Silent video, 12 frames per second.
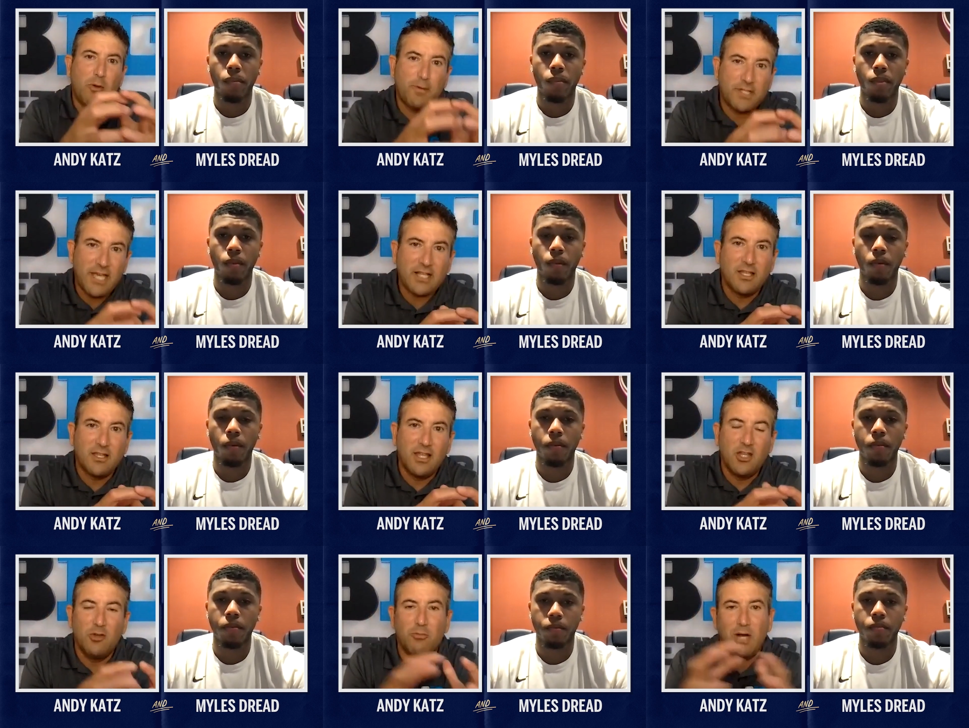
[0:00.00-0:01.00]
Speaker 1: more
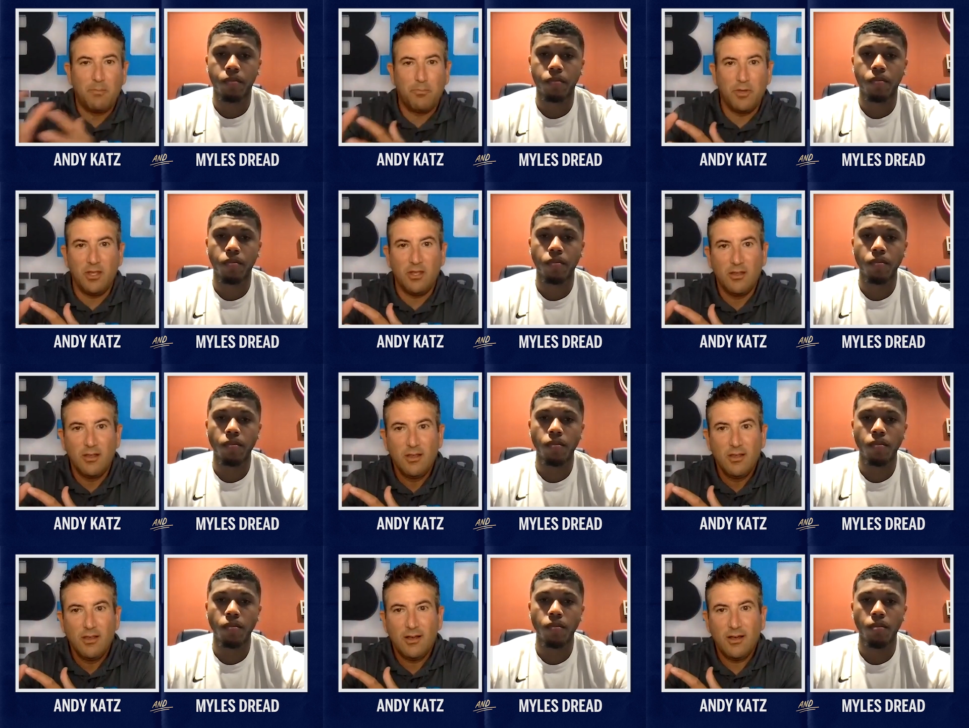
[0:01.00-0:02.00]
protective than you might be
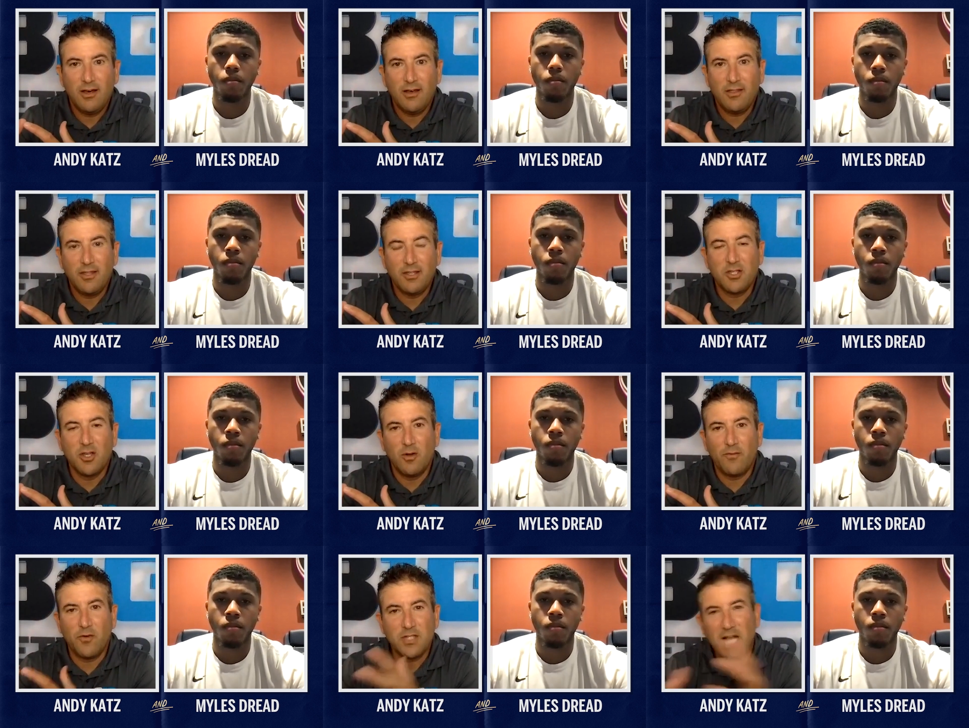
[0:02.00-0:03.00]
uh, this
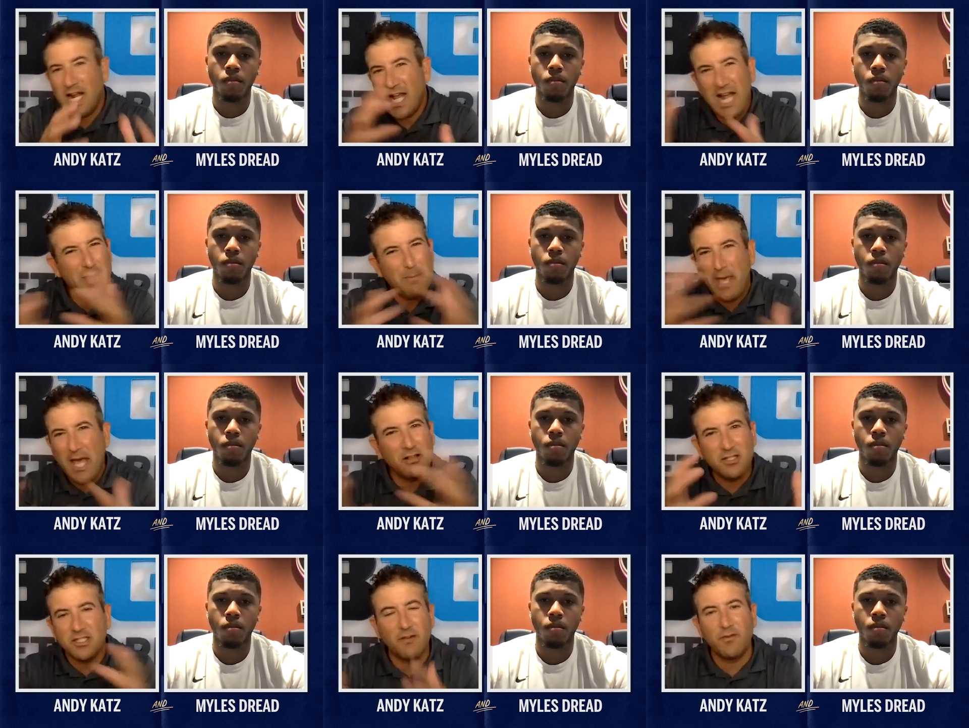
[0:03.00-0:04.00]
going forward. So how, how do you
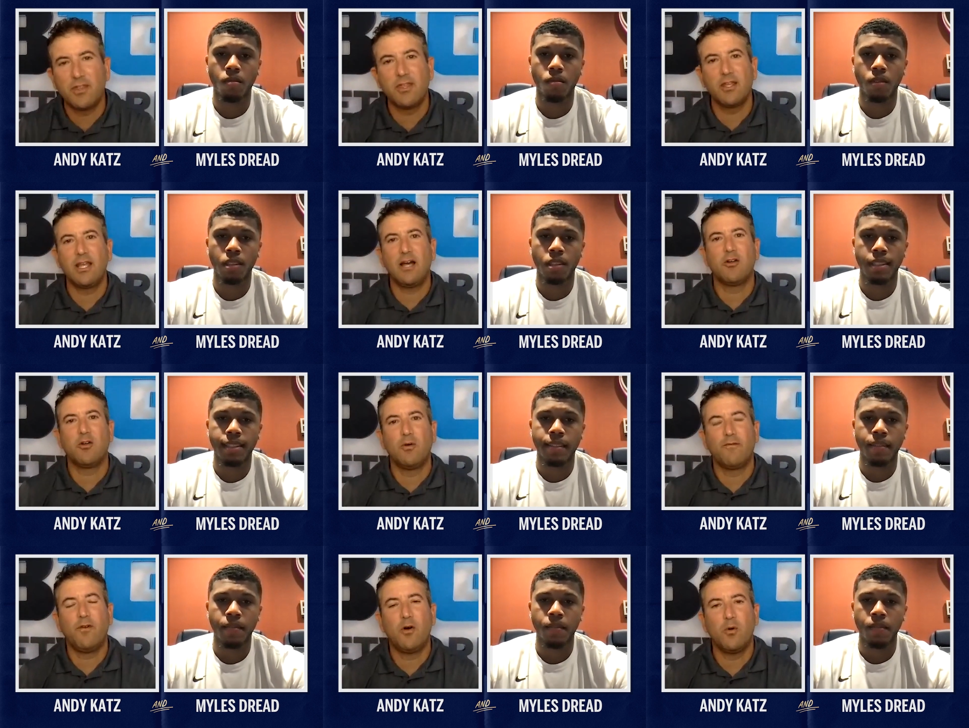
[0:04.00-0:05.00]
balance everything now
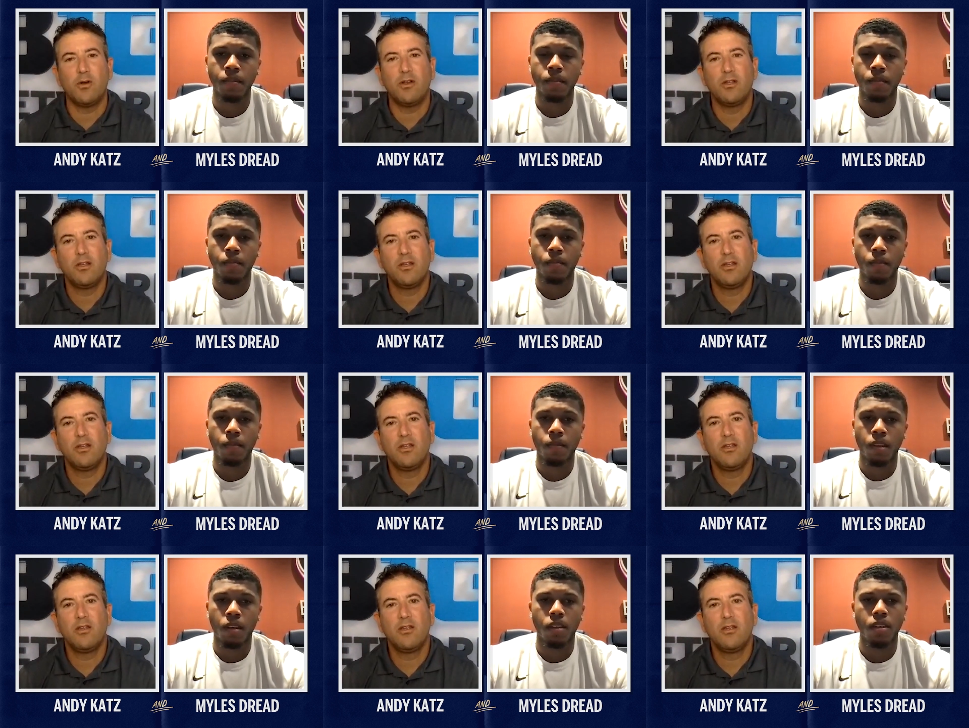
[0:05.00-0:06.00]
going forward?
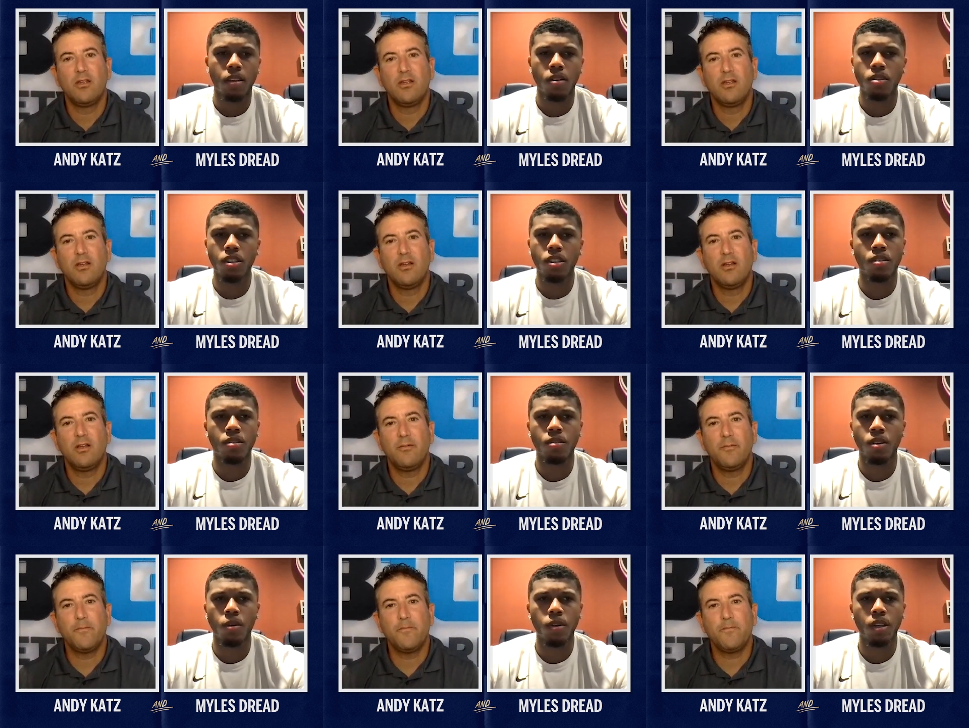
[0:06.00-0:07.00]
Speaker 2: You know, just
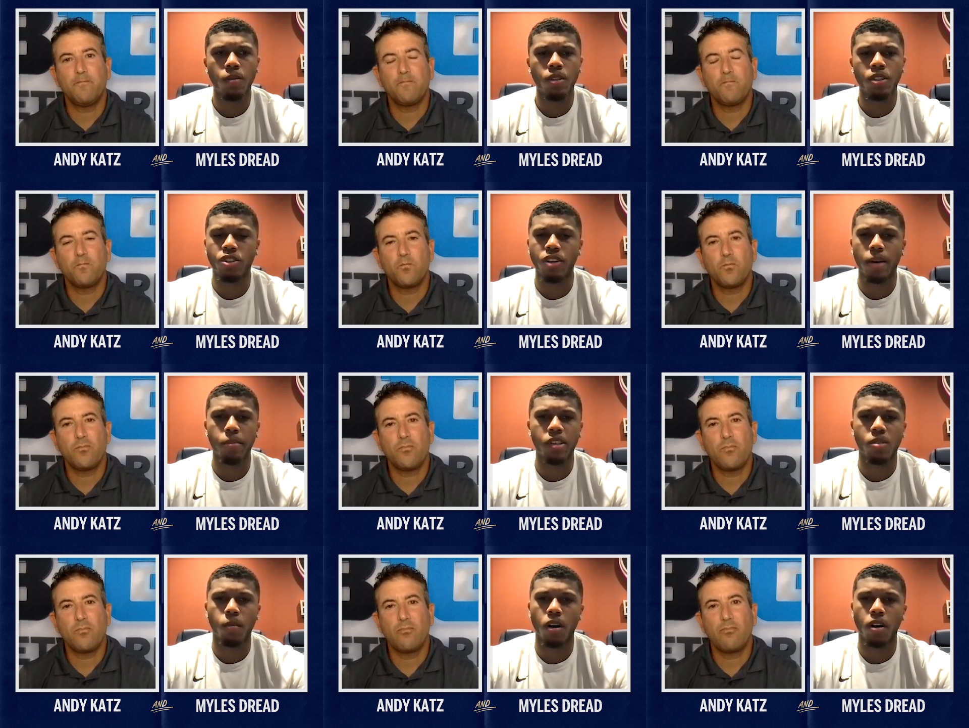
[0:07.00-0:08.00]
you know, we we just try to be
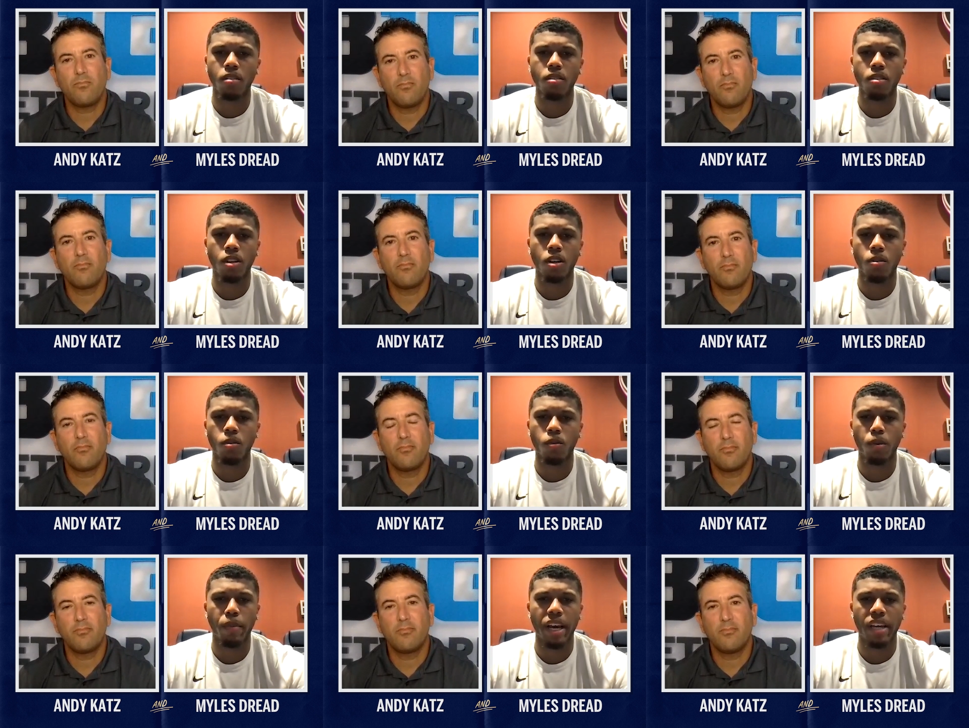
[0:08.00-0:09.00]
smart. You know,
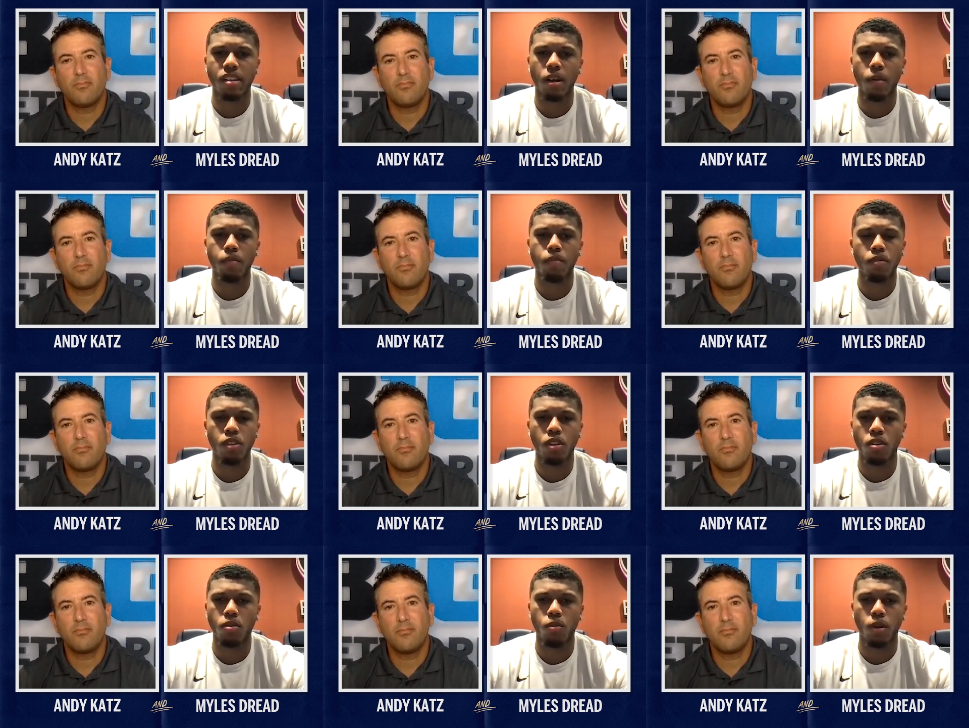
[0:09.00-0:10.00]
we mask up. You
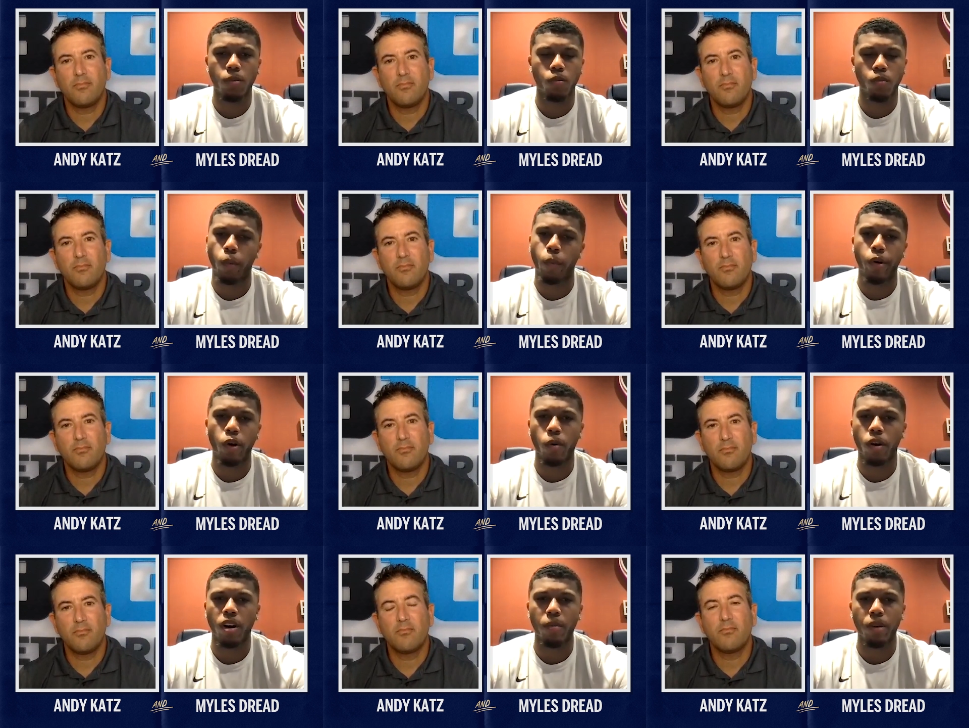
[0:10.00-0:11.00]
know, when when we know
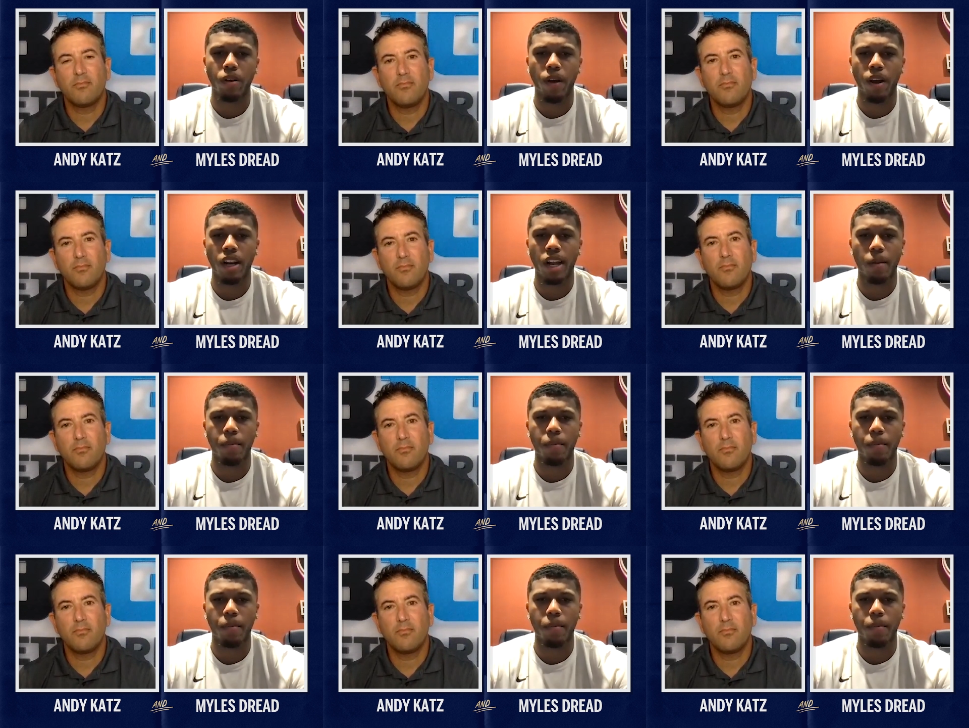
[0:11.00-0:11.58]
we're going to be around a lot of